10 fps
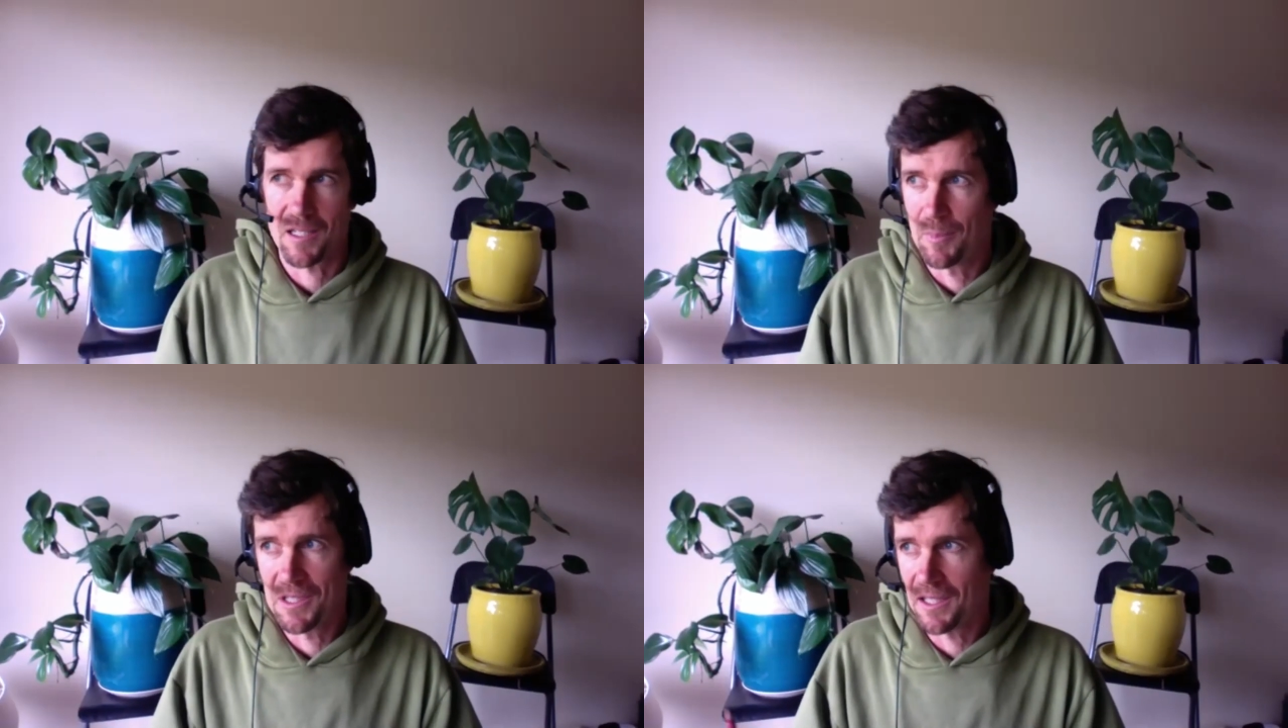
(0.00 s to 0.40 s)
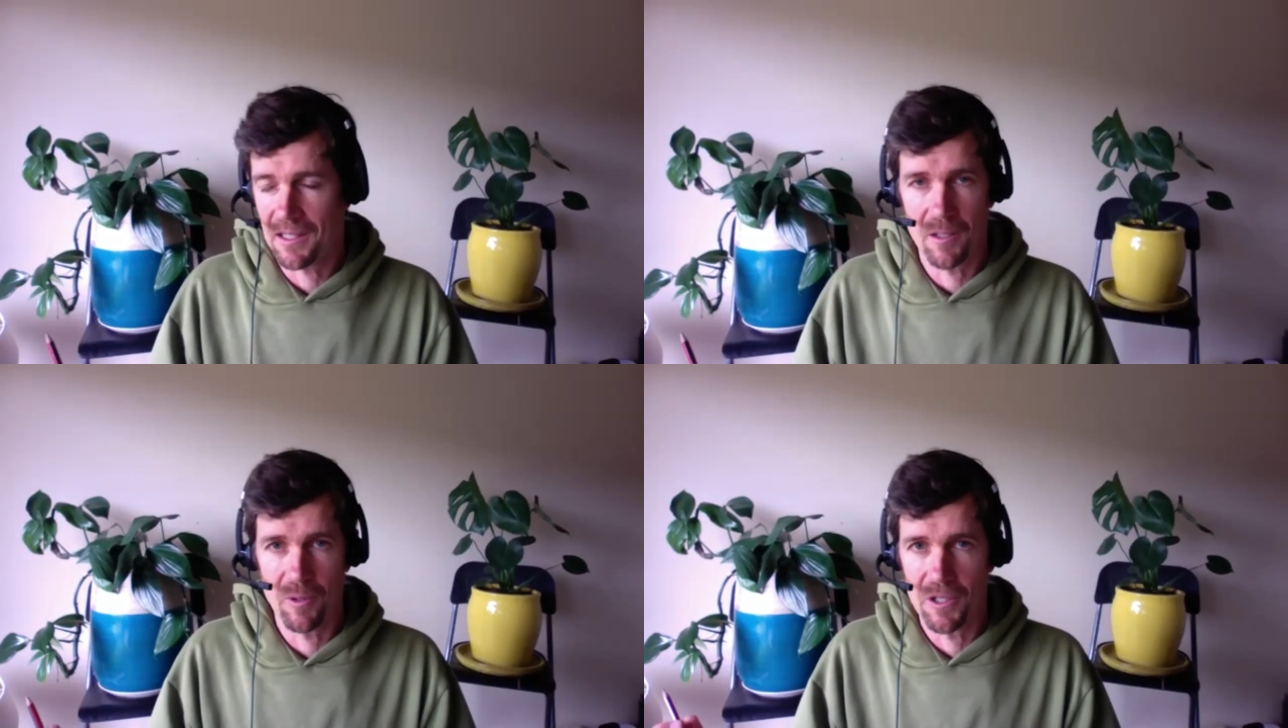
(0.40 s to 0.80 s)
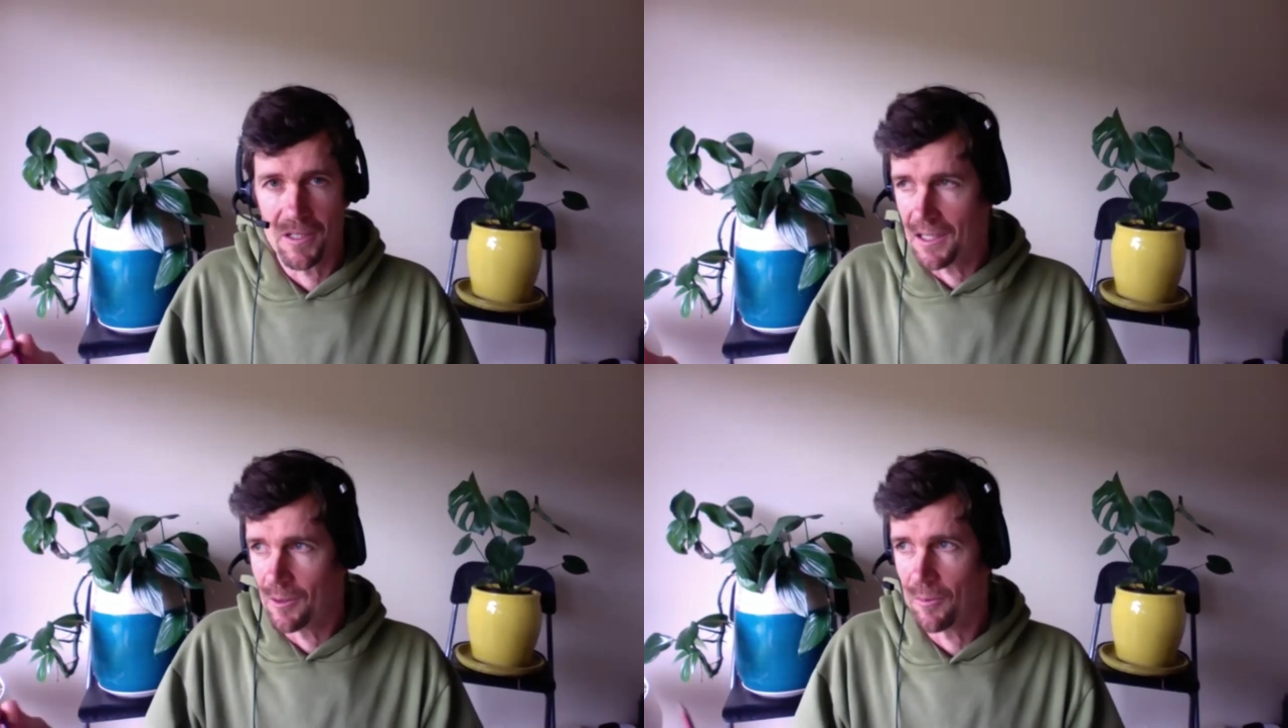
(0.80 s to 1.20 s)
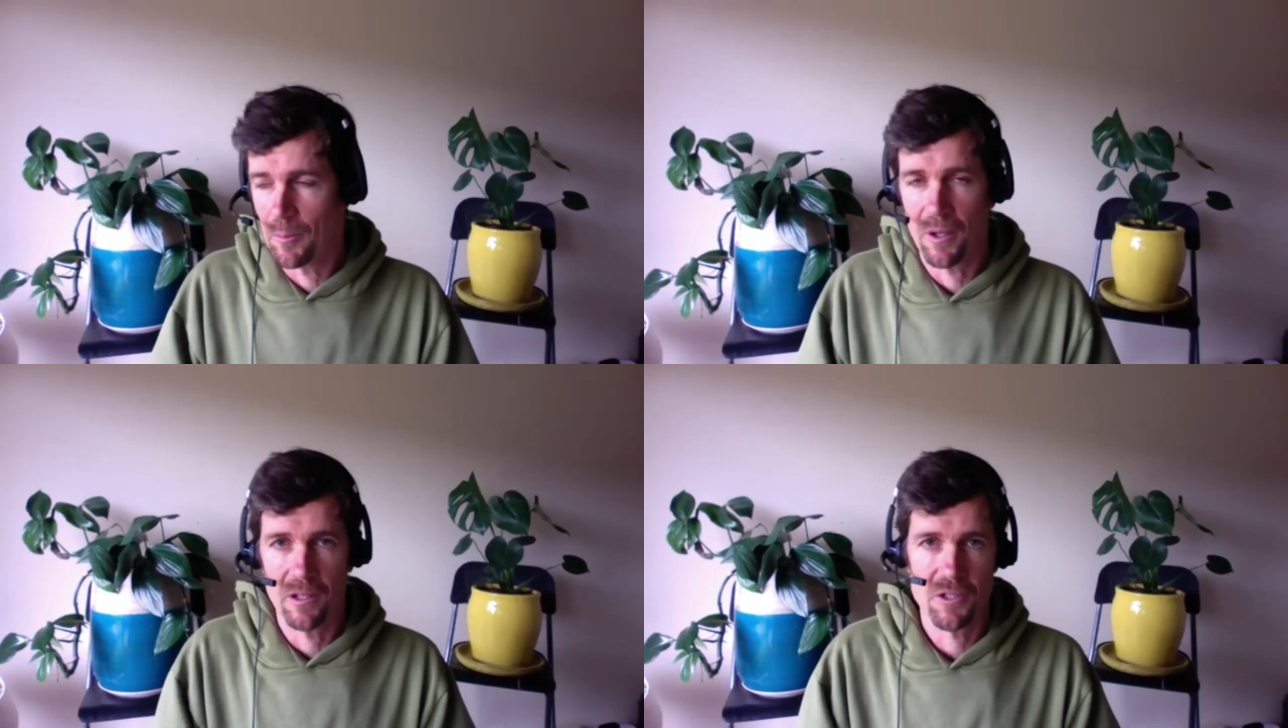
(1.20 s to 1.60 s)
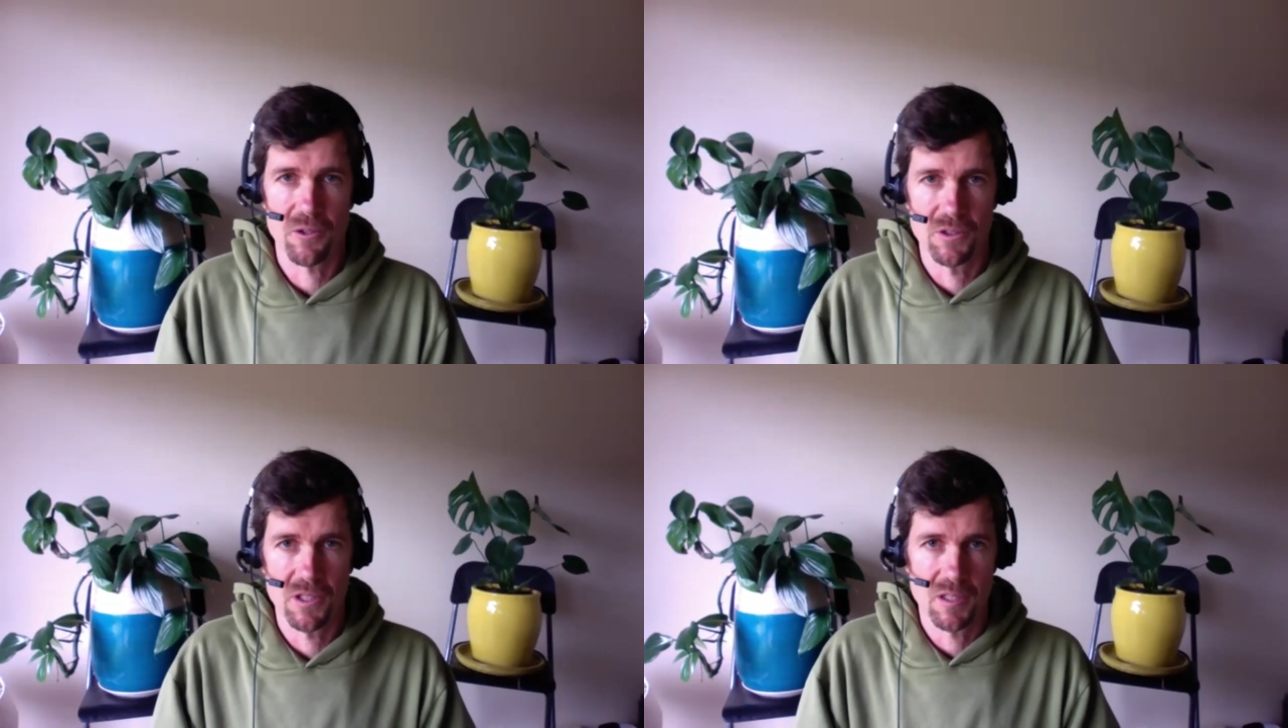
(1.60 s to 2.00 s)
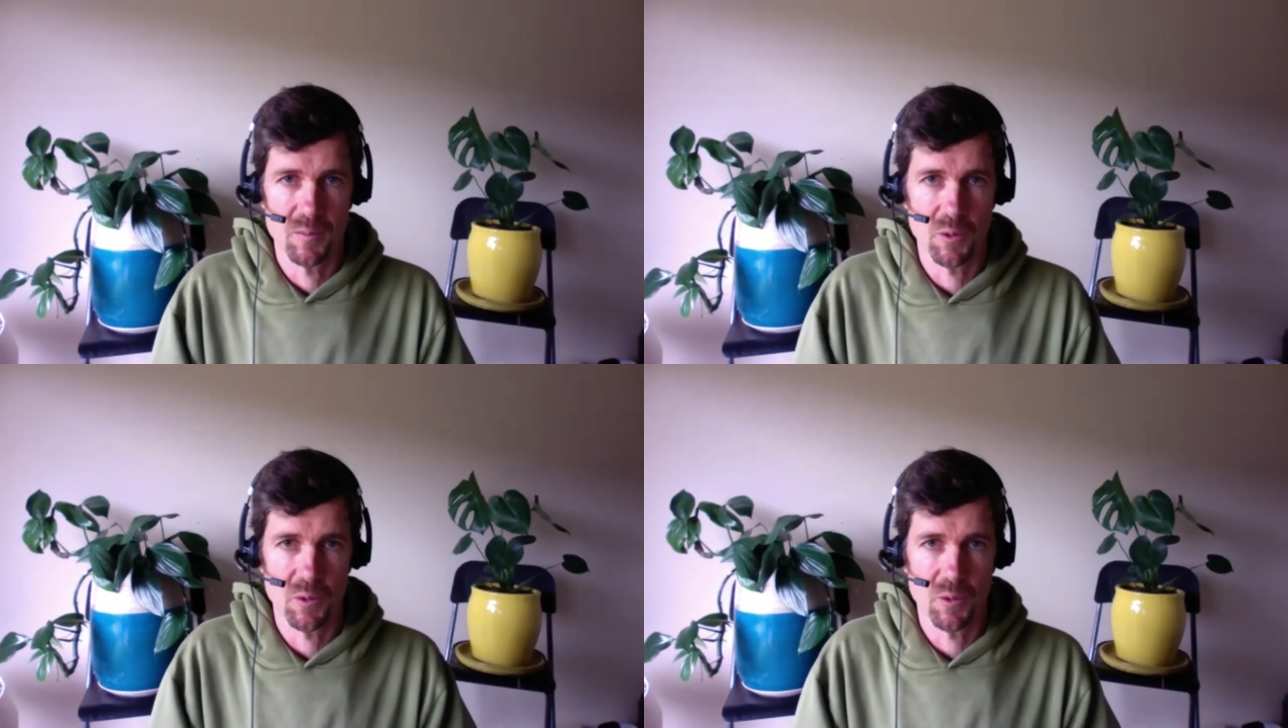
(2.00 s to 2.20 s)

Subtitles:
And particularly when you're dealing with biological systems,